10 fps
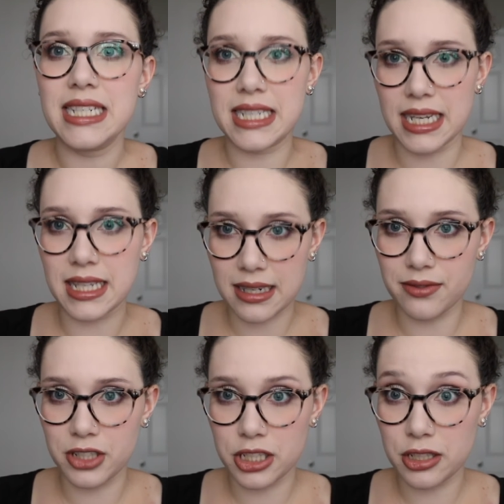to get the
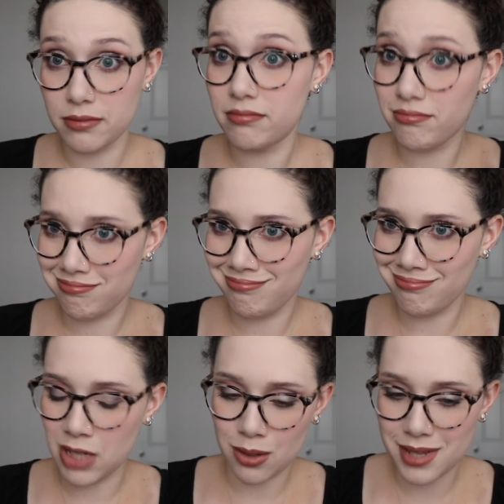coverage.
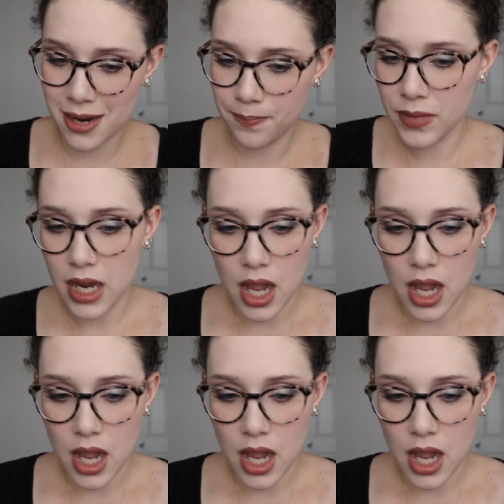You know what I'm saying?